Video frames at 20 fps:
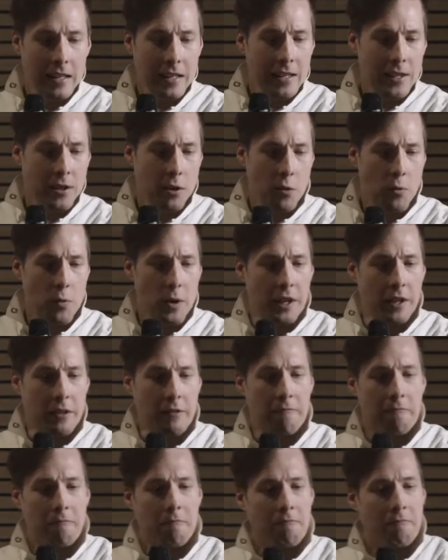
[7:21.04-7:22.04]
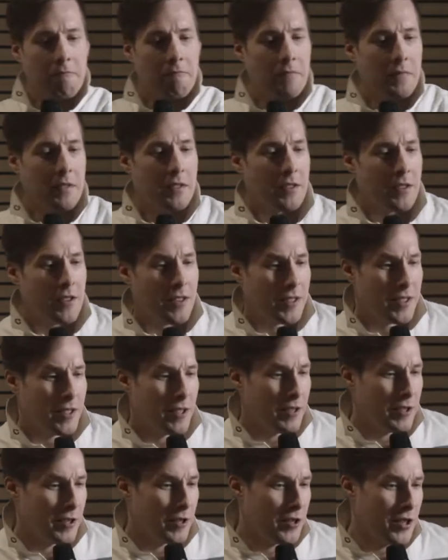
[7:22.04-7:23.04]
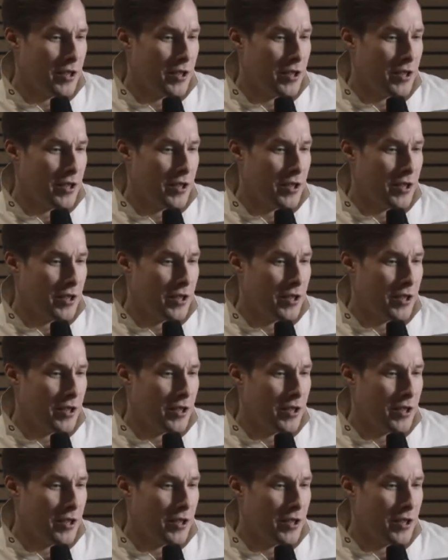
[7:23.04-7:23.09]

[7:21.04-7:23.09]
So we started a